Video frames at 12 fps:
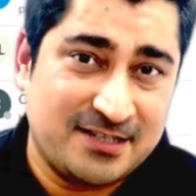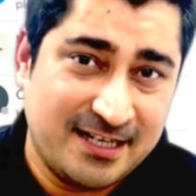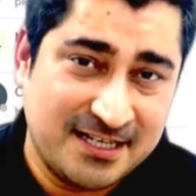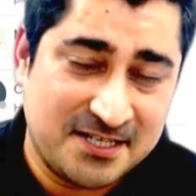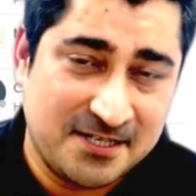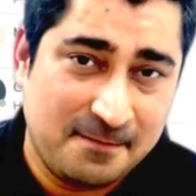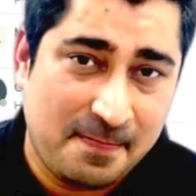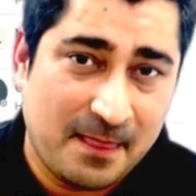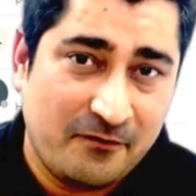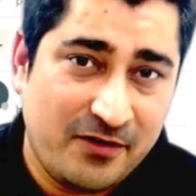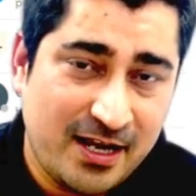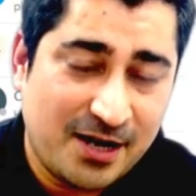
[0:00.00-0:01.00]
it.
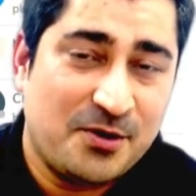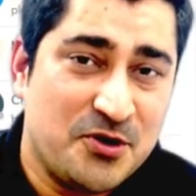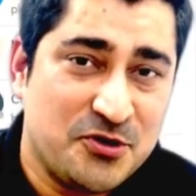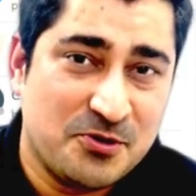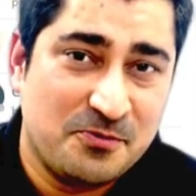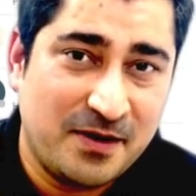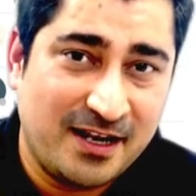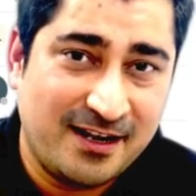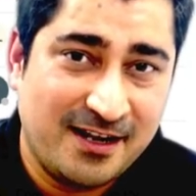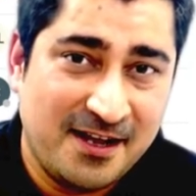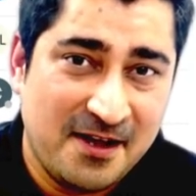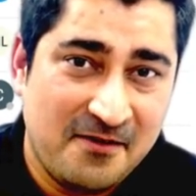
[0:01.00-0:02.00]
We are going to bring
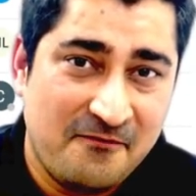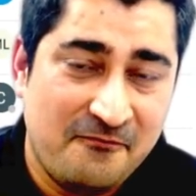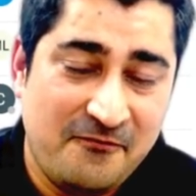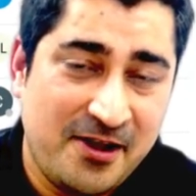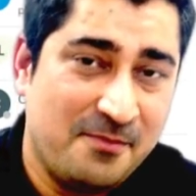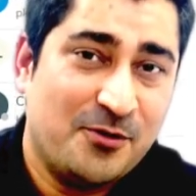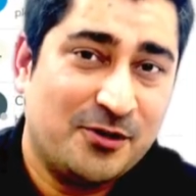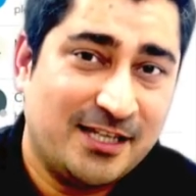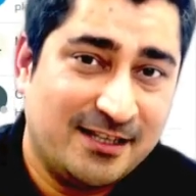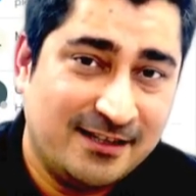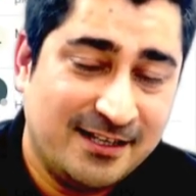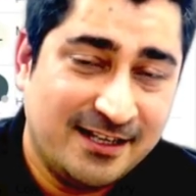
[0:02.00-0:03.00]
way more
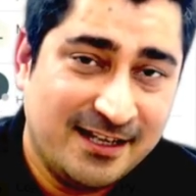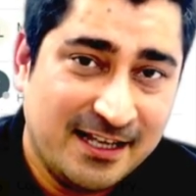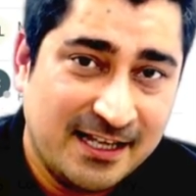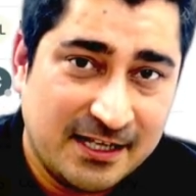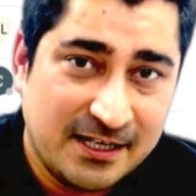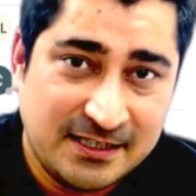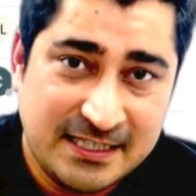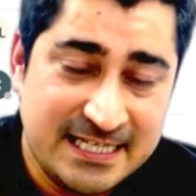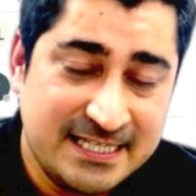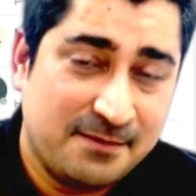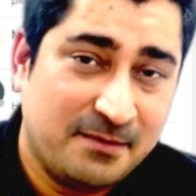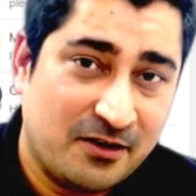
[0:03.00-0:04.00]
than these
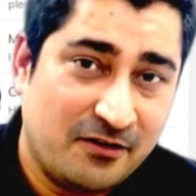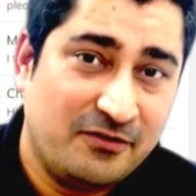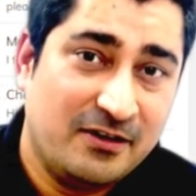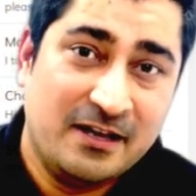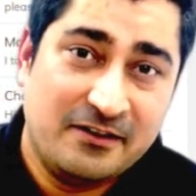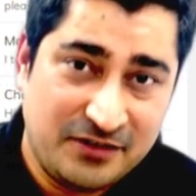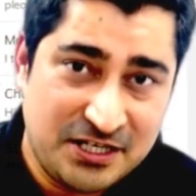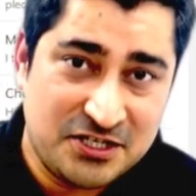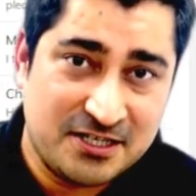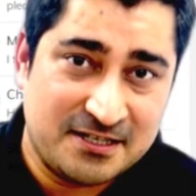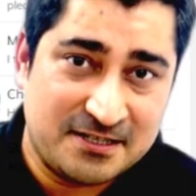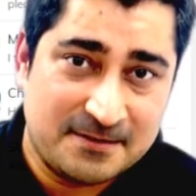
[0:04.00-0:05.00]
number of
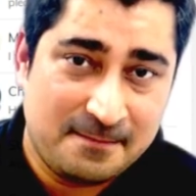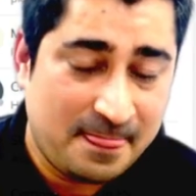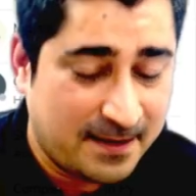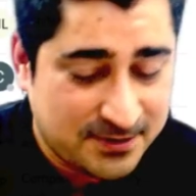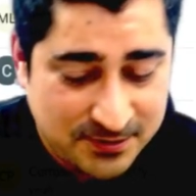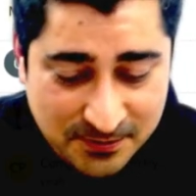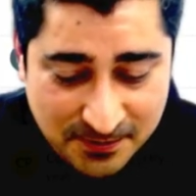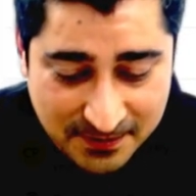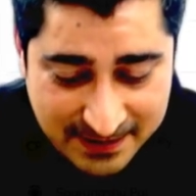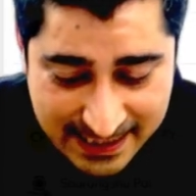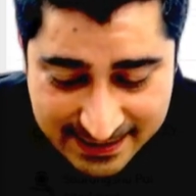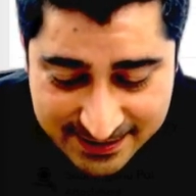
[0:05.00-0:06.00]
features. So
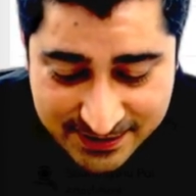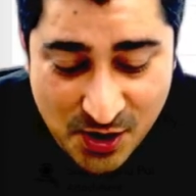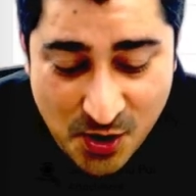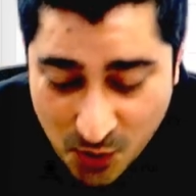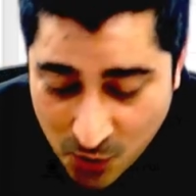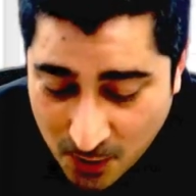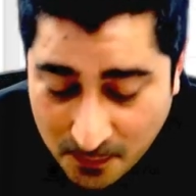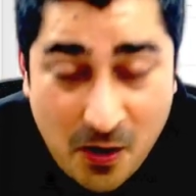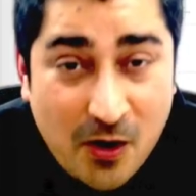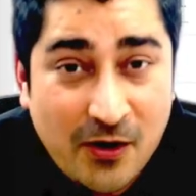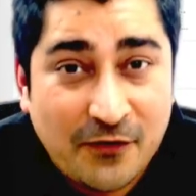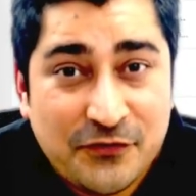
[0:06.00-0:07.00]
yes, hope
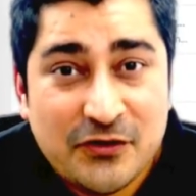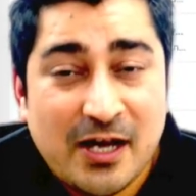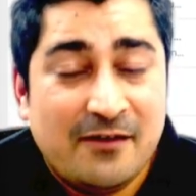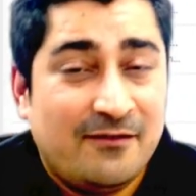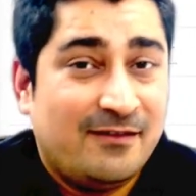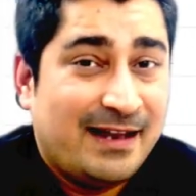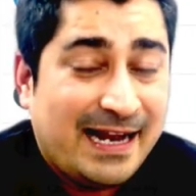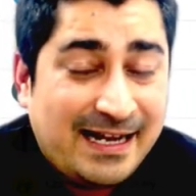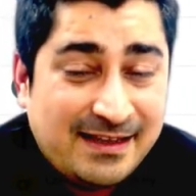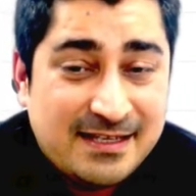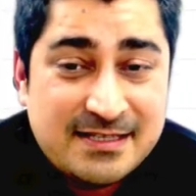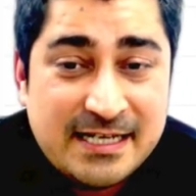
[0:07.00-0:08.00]
all of you have liked
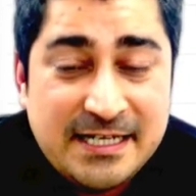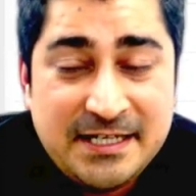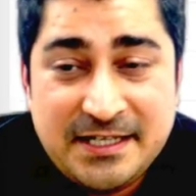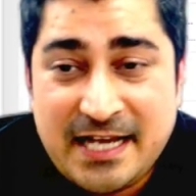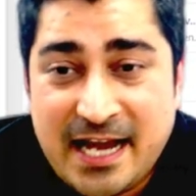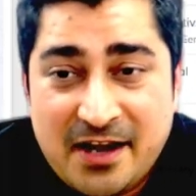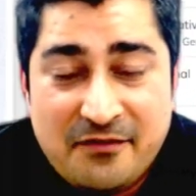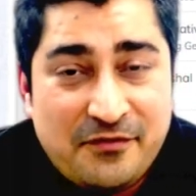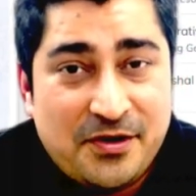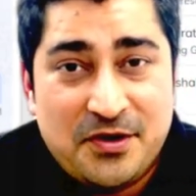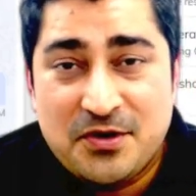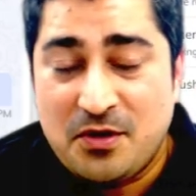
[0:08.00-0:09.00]
this entire
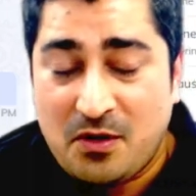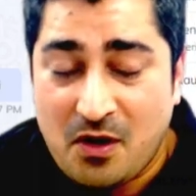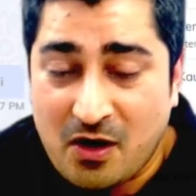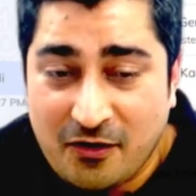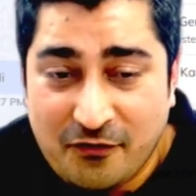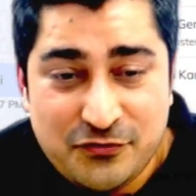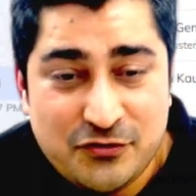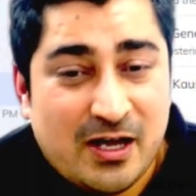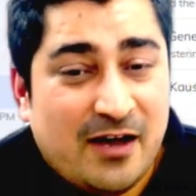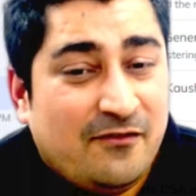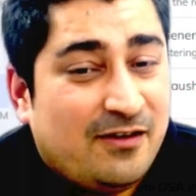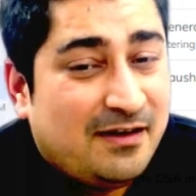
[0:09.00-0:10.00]
video. All of you
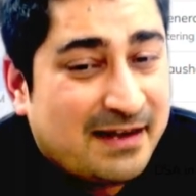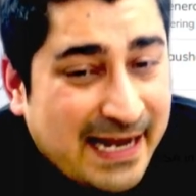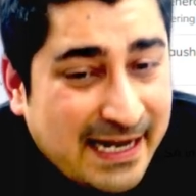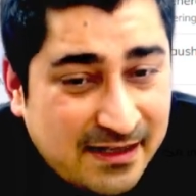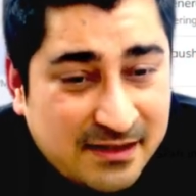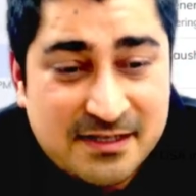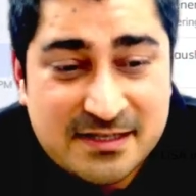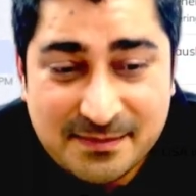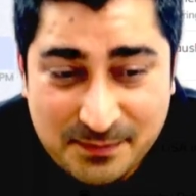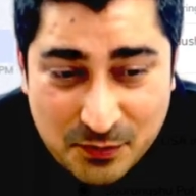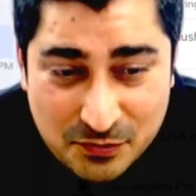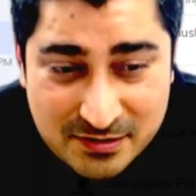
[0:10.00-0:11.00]
have liked this
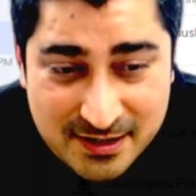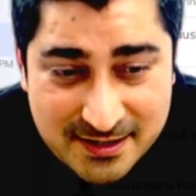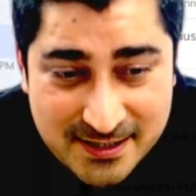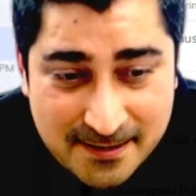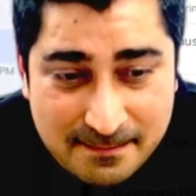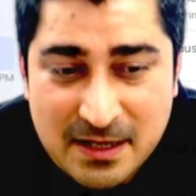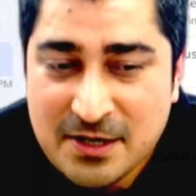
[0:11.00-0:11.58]
support system.